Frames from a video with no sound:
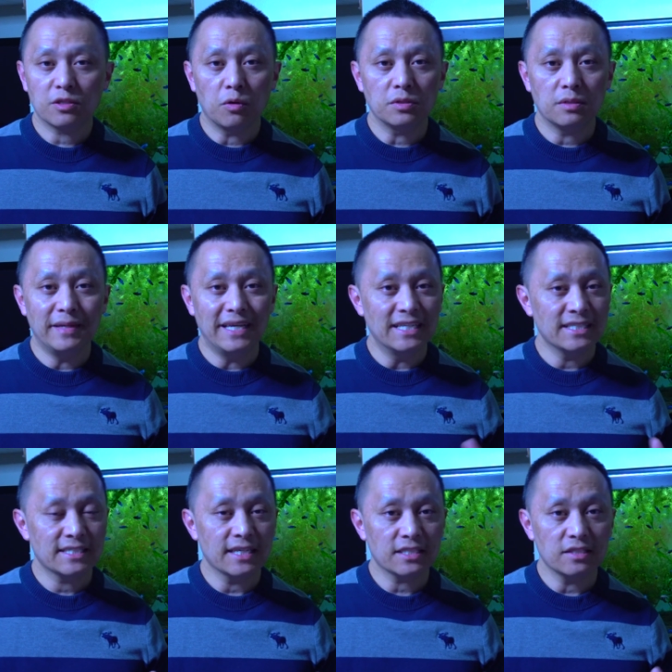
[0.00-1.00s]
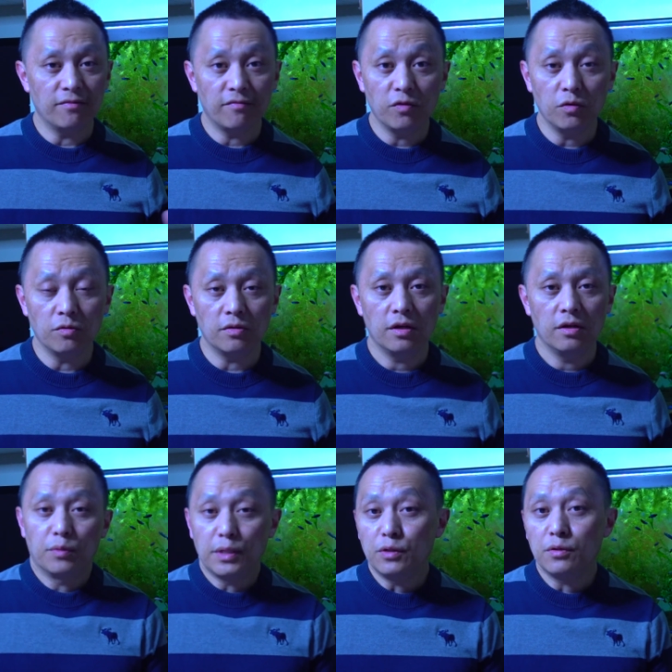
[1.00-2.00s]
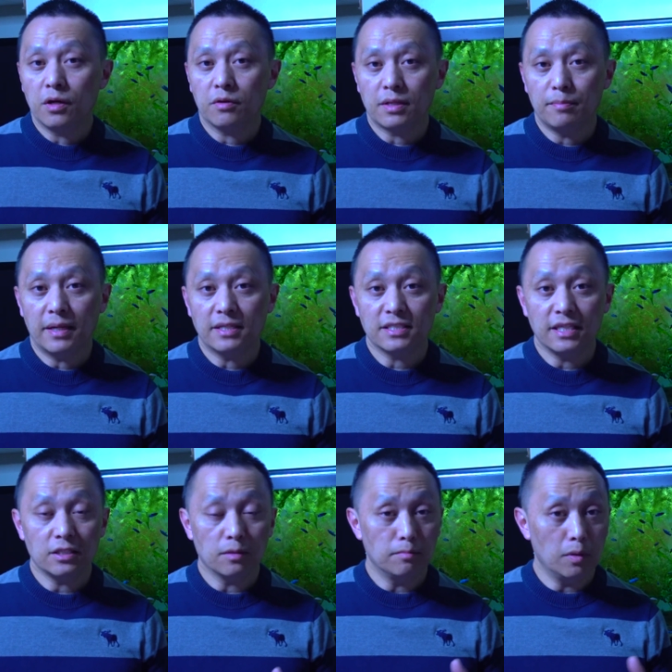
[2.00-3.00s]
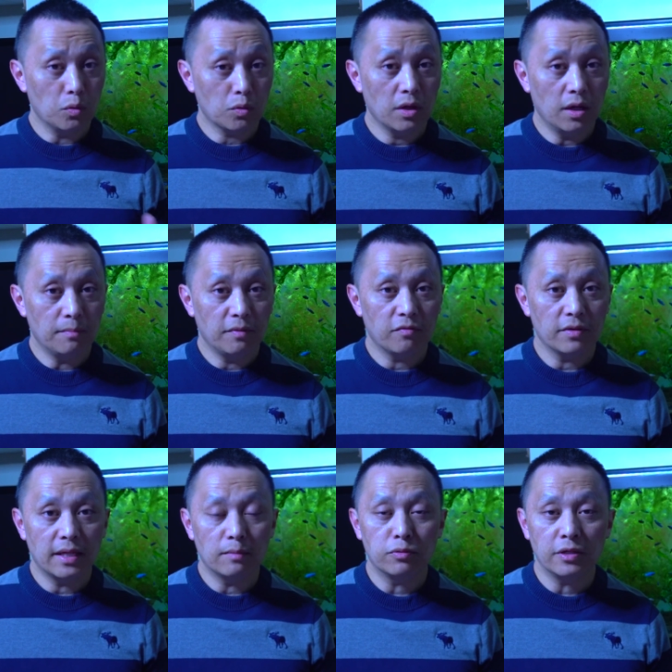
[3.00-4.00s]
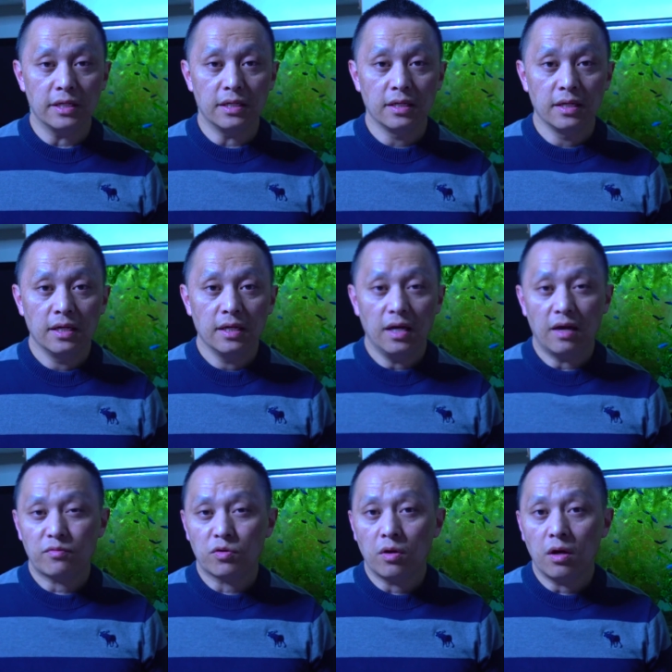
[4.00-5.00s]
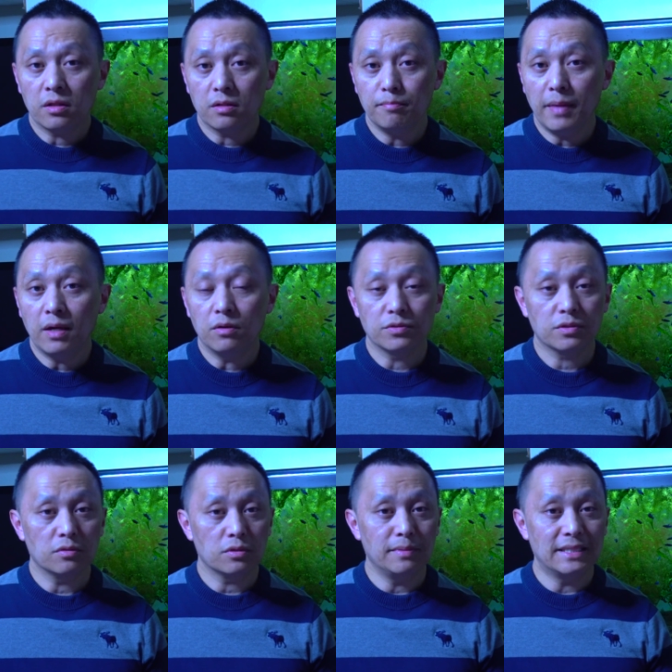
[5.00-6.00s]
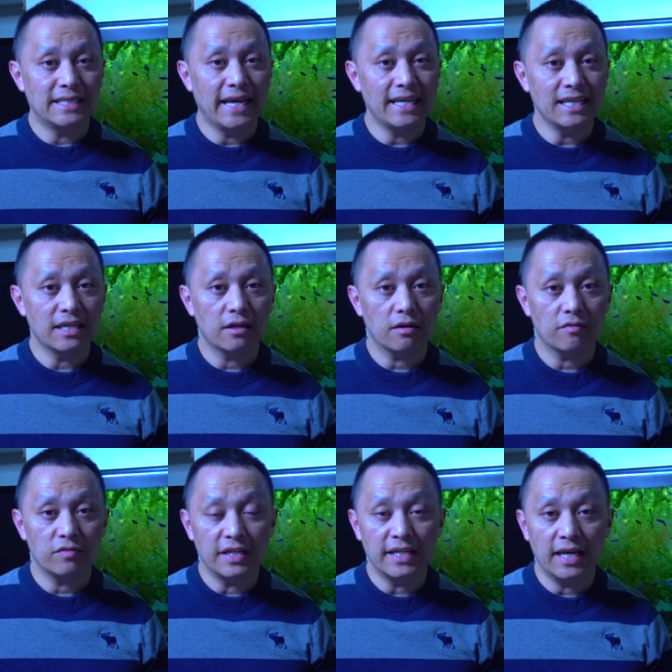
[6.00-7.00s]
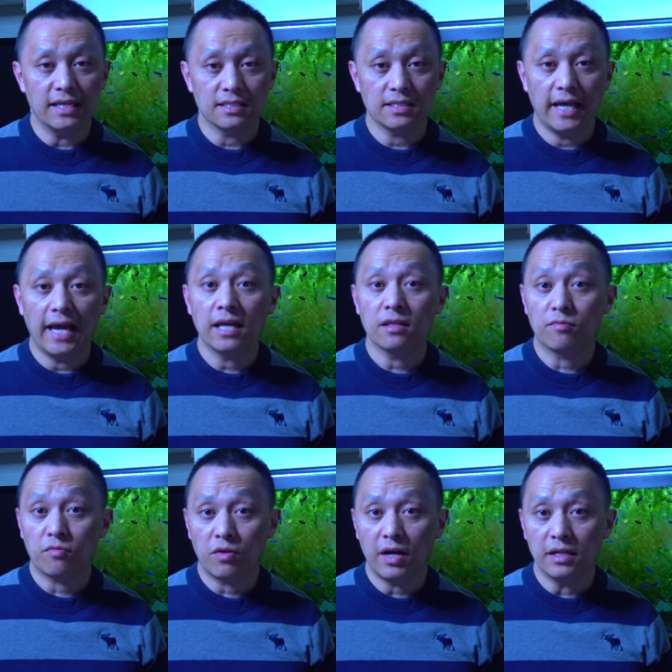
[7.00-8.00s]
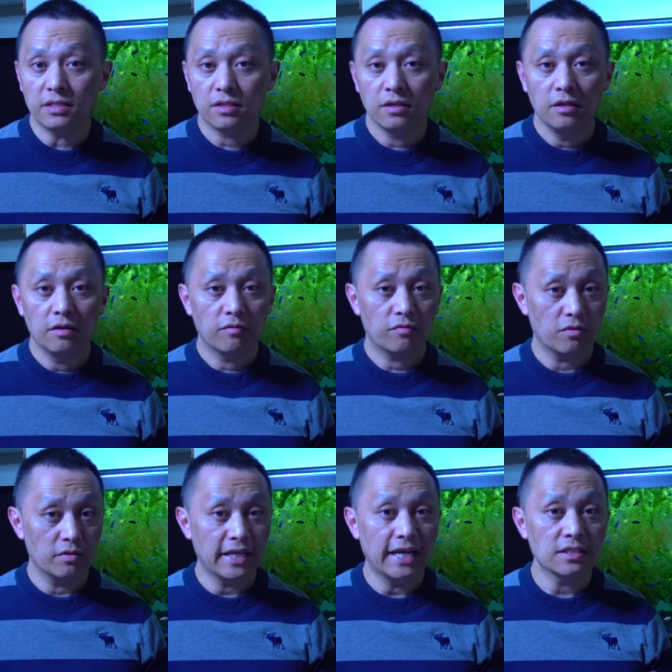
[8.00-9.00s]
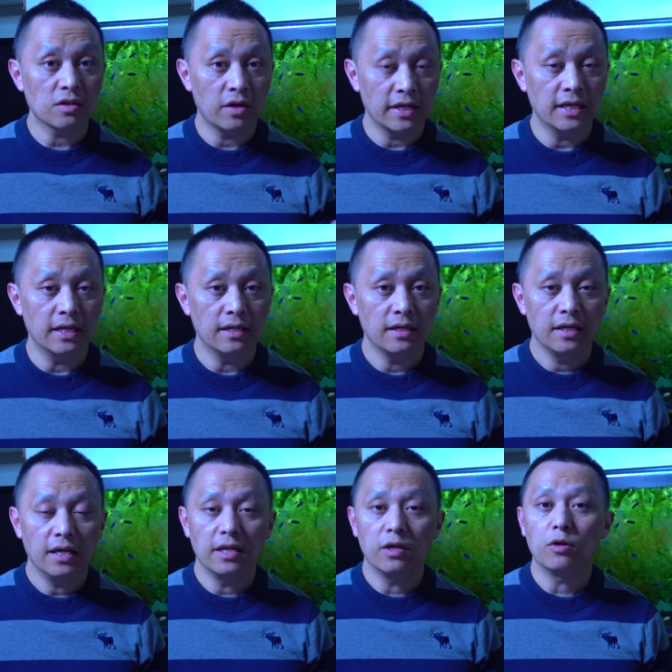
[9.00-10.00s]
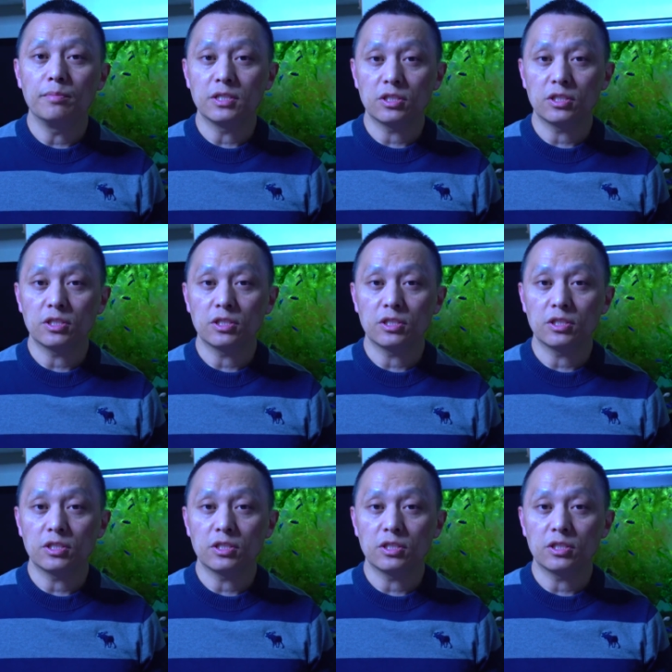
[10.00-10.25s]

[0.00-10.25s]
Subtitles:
going to be insects and food. We do know that bettas need to bulk up before they breed. After all, the male is going to be taking care of the nest and the fries for days on end, and he'll be